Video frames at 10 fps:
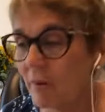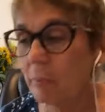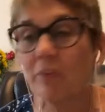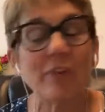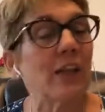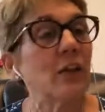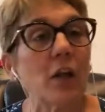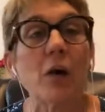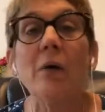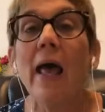simply say,
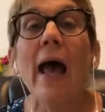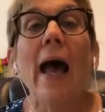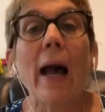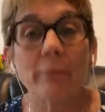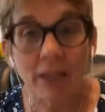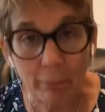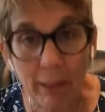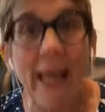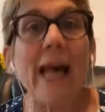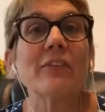I'm going to
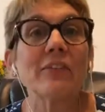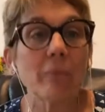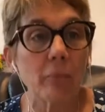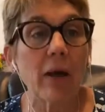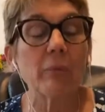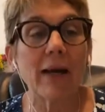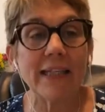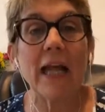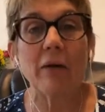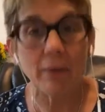pass right
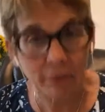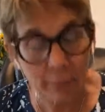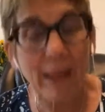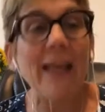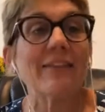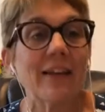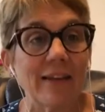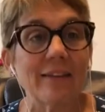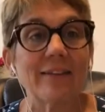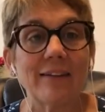now. I'm going to pass on
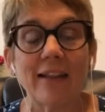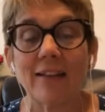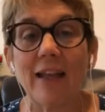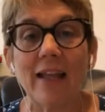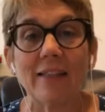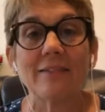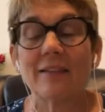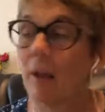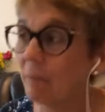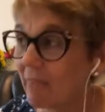this at this
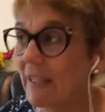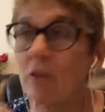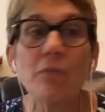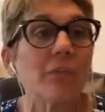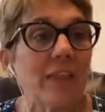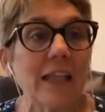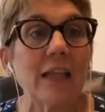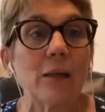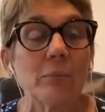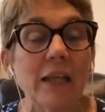time. Thank you for
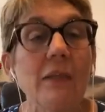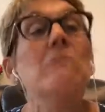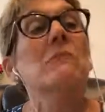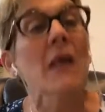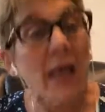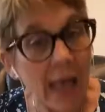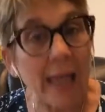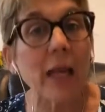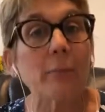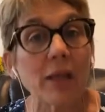thinking of me,
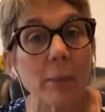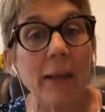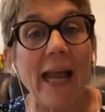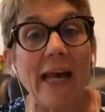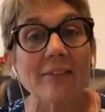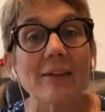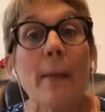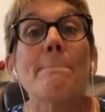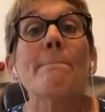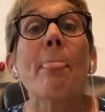and I'm going to pass.
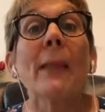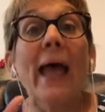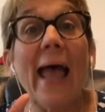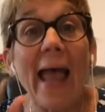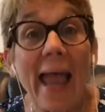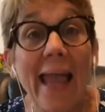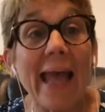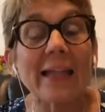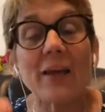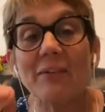
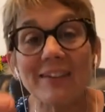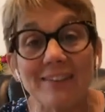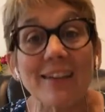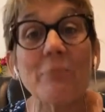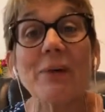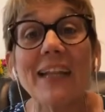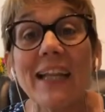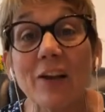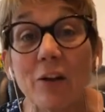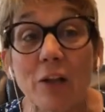And if it's
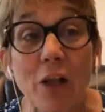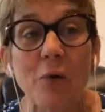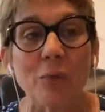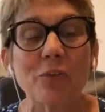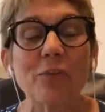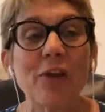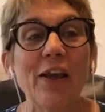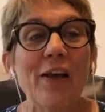somebody close,